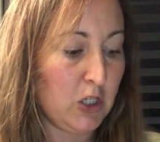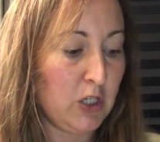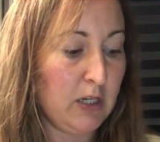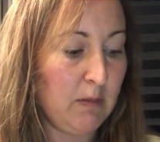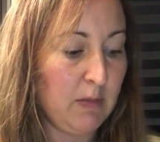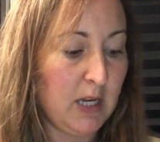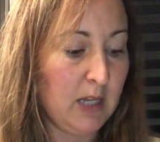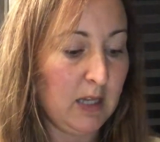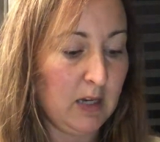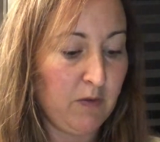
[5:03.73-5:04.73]
could
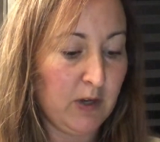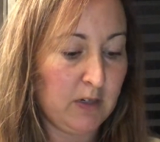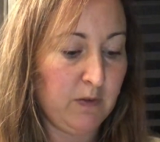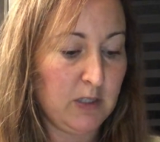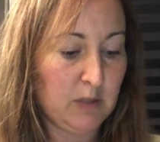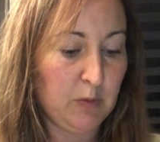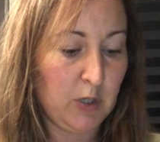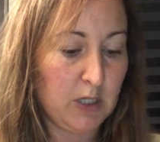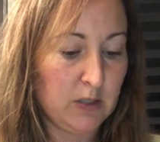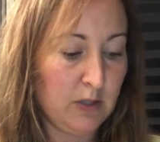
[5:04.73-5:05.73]
immediately and effectively
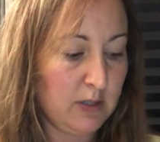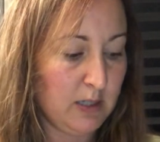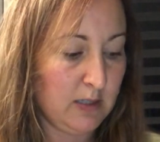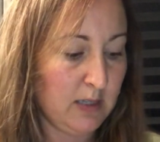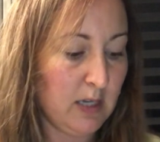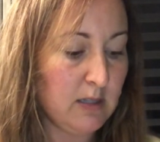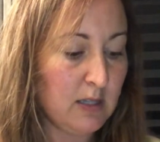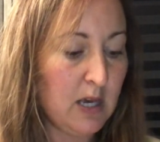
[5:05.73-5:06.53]
support student success,